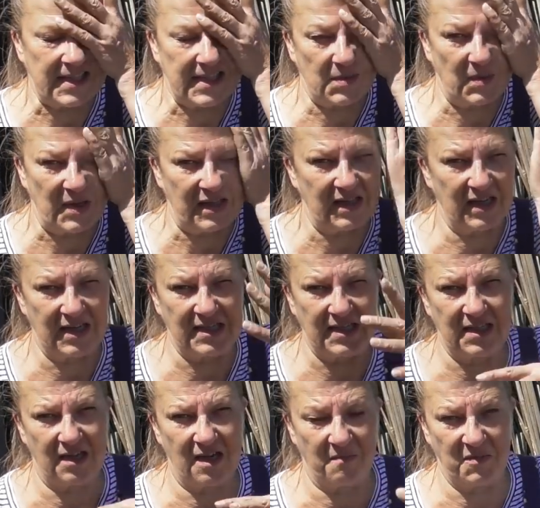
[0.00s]
this week that I
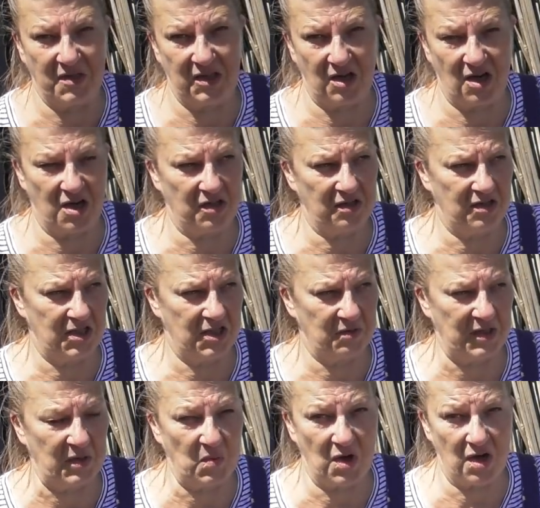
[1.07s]
didn't come to the garden to do
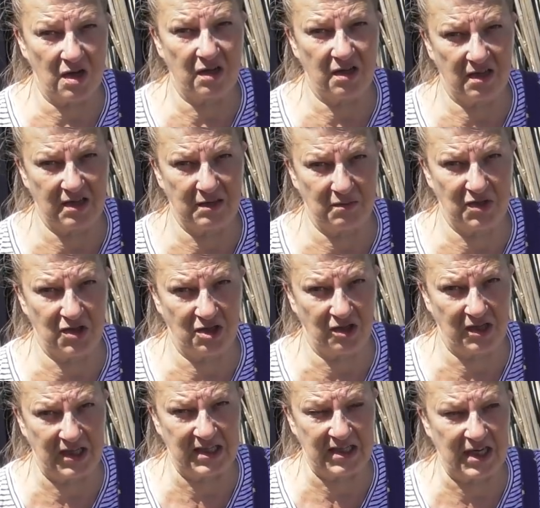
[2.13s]
any work because it was
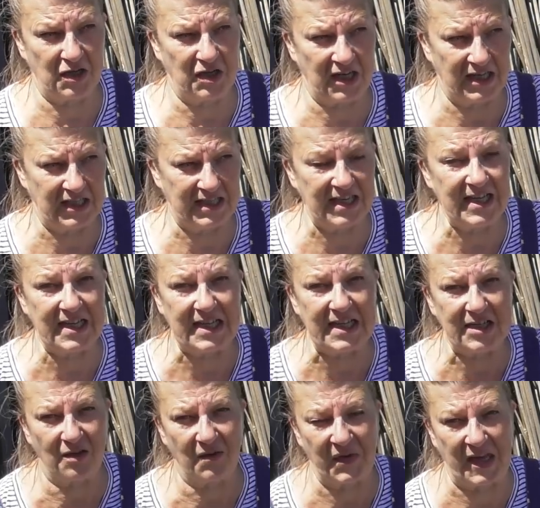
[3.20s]
chucking down, I
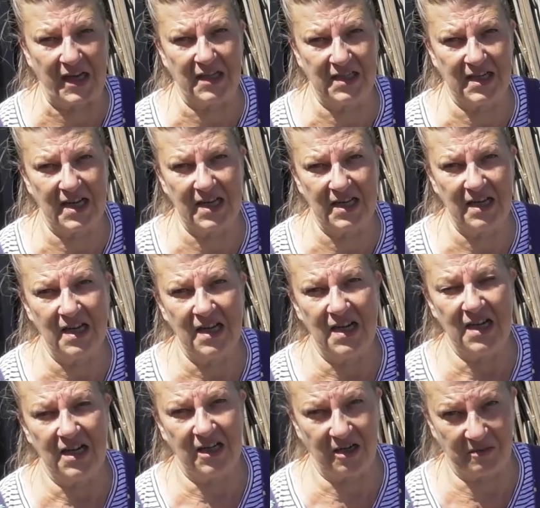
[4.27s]
did on that day
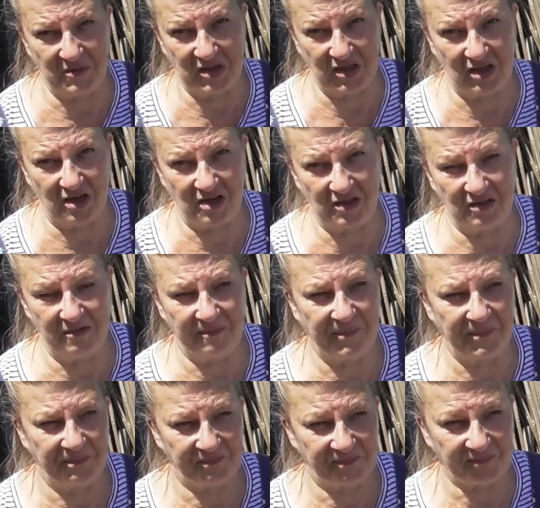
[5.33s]
come to the garden
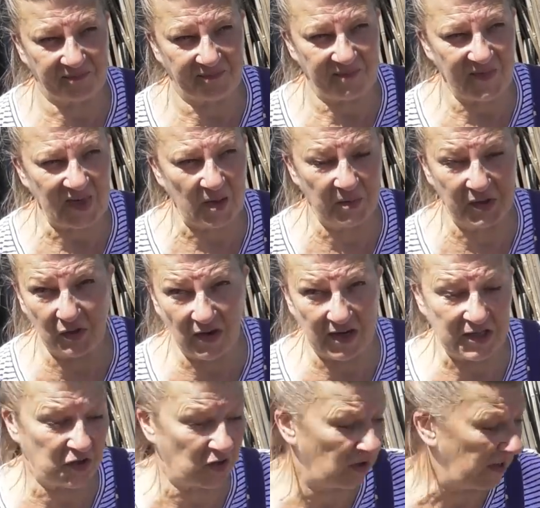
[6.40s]
with the
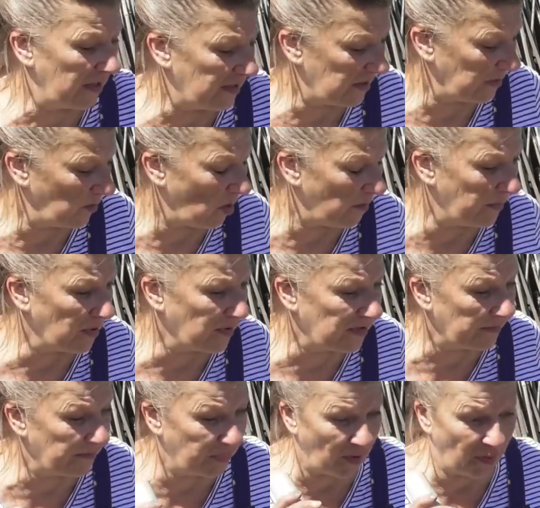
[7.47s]
granny trolley and some
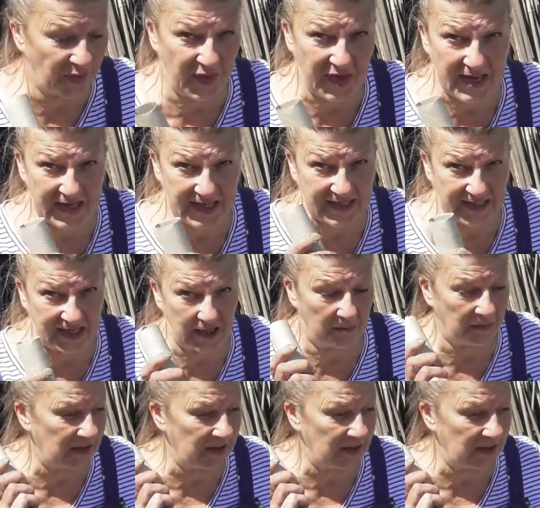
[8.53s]
compost. But these take up